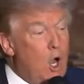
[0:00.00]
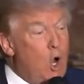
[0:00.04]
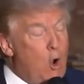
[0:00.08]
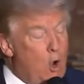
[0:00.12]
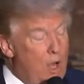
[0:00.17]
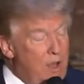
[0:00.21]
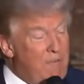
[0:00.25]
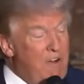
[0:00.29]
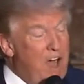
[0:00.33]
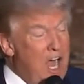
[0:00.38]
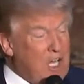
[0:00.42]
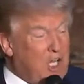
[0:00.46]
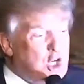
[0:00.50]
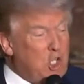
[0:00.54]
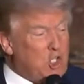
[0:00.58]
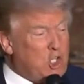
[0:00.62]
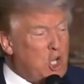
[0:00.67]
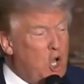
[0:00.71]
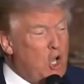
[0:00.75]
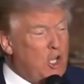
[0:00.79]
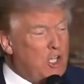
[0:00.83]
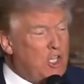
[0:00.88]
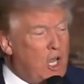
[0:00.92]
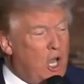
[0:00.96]
Oh,
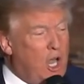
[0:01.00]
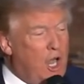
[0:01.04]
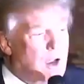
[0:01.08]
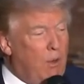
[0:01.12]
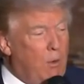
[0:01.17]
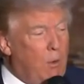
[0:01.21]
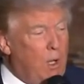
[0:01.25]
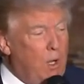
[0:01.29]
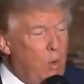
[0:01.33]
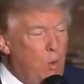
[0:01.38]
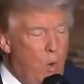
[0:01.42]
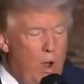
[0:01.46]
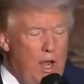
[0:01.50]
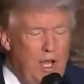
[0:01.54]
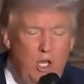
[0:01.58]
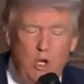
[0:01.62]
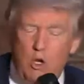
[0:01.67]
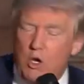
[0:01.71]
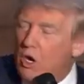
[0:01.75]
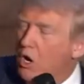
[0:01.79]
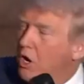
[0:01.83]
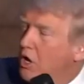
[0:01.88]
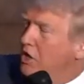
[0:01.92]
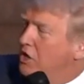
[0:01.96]
Ivanka's going to Iowa. When are
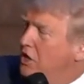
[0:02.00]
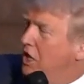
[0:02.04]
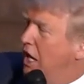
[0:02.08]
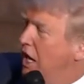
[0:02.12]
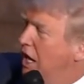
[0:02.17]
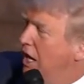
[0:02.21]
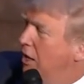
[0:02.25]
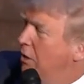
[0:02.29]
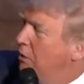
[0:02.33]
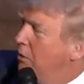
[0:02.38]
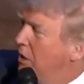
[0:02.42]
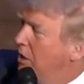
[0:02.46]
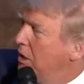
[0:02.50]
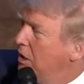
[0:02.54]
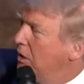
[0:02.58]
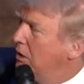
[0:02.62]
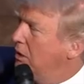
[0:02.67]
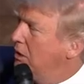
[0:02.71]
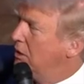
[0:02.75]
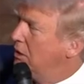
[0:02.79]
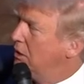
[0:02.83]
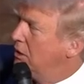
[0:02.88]
you going to Iowa?